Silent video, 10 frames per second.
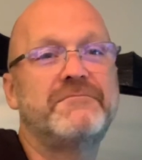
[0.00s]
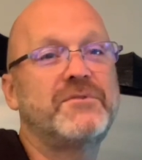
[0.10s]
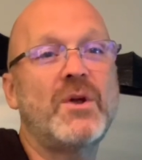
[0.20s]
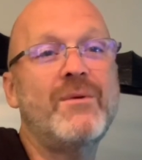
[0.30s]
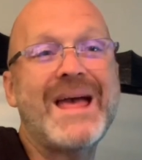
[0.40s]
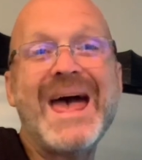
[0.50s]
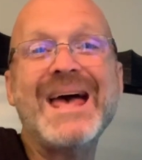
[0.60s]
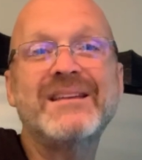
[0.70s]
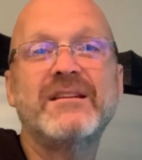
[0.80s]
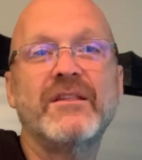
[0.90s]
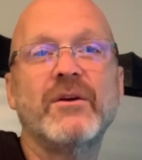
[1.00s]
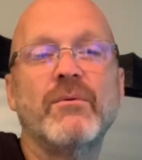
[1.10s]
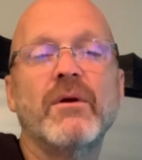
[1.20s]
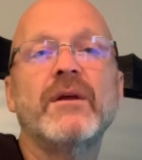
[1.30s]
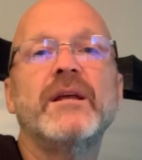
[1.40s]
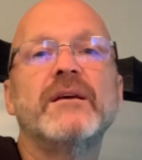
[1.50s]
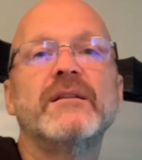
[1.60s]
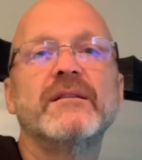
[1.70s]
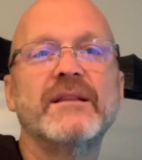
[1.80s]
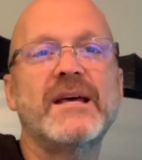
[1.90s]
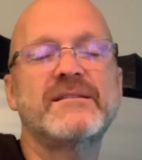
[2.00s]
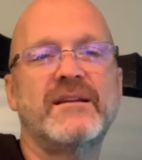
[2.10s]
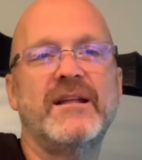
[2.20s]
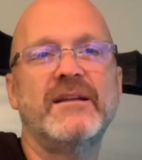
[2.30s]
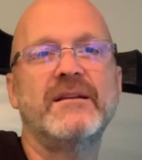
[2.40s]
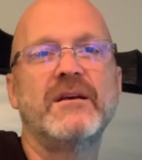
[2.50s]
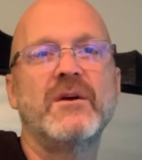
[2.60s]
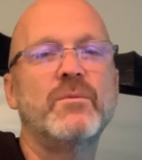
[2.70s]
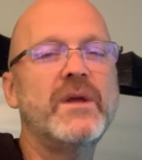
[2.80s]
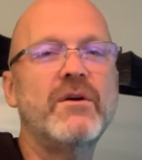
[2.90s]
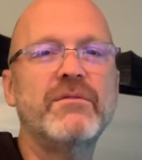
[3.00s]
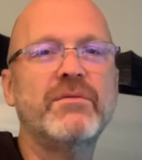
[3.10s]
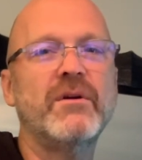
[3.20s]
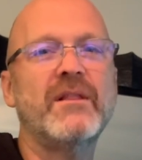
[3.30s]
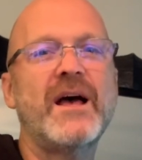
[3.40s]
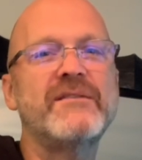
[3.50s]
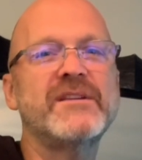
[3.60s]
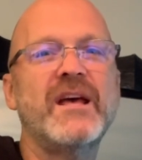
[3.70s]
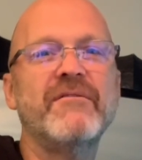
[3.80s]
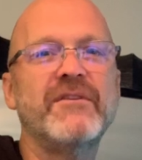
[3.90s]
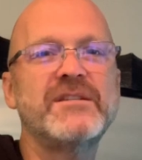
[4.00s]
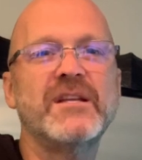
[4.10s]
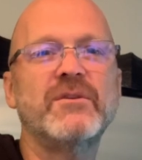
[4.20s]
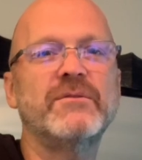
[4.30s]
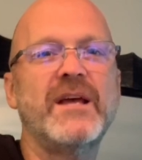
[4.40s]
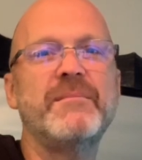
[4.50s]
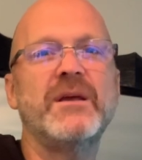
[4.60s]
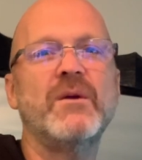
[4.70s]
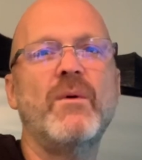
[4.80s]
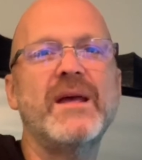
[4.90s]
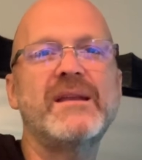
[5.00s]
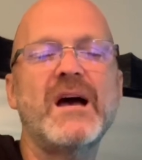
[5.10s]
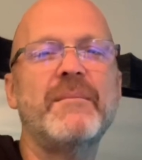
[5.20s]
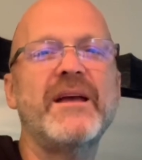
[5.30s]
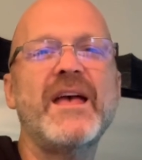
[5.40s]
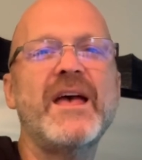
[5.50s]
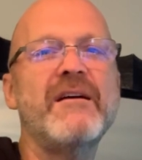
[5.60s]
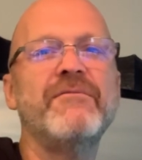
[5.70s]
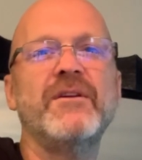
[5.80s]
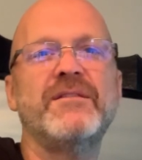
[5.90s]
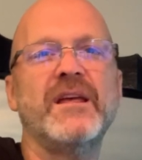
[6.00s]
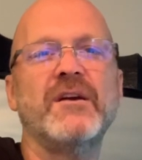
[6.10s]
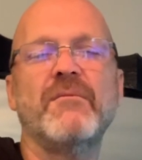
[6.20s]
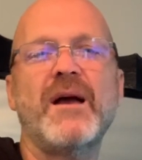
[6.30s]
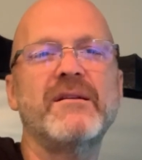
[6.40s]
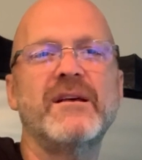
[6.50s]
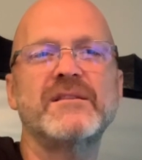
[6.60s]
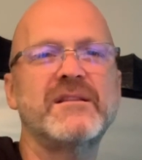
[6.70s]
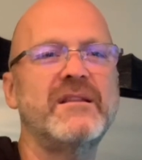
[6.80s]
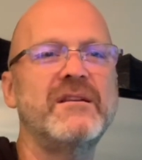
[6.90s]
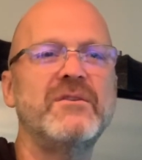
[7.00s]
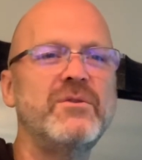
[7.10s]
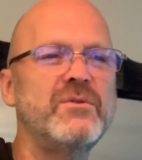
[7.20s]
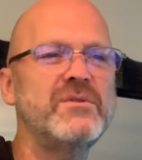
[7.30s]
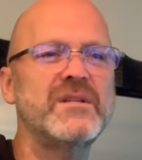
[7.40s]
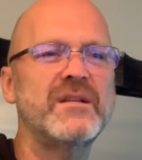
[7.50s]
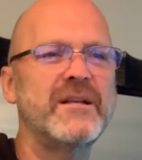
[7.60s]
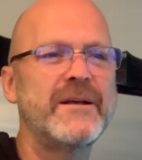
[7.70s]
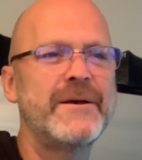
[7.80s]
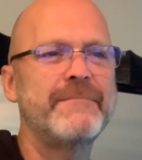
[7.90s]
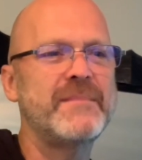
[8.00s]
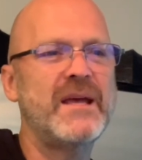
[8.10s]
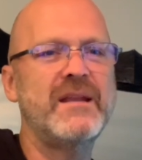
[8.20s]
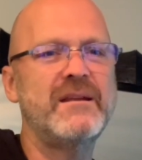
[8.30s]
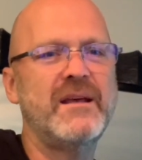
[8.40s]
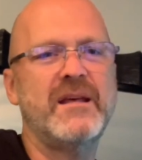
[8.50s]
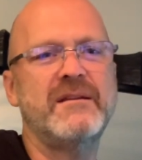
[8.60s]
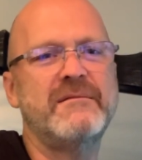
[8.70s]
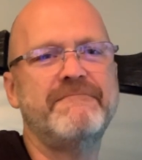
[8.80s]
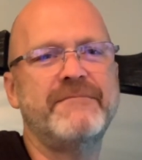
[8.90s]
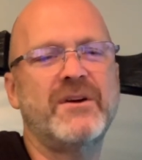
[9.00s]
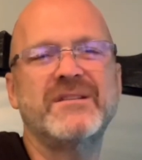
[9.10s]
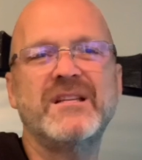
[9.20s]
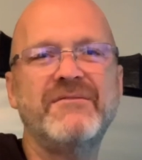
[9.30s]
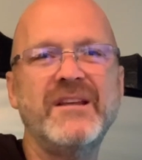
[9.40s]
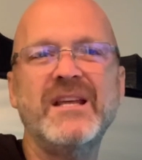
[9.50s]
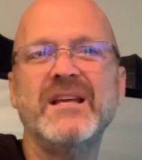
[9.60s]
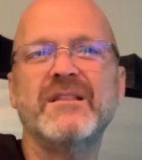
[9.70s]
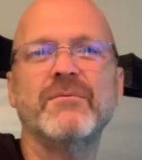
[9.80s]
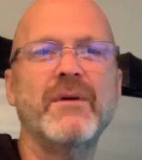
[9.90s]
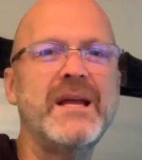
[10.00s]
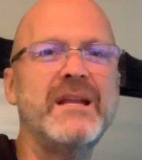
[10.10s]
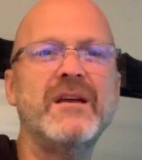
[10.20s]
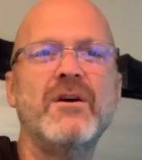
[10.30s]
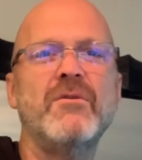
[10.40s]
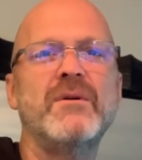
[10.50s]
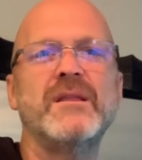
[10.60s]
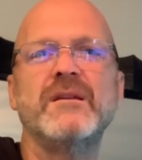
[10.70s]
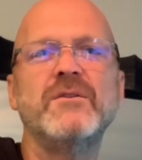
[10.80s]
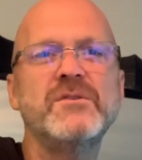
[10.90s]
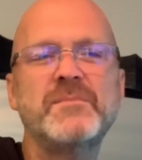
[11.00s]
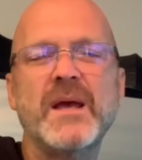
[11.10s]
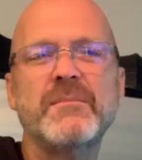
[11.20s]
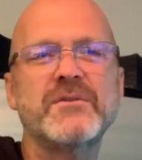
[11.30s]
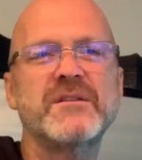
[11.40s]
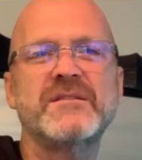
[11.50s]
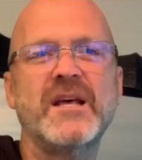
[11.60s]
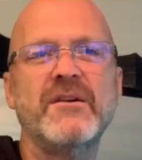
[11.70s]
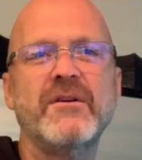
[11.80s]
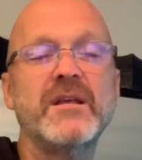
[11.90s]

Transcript: Don't add to their worry, lessen it. We go through our lives every single day being weighed down by everything around us in the news and and and on TV and the radio and the newspapers, etc.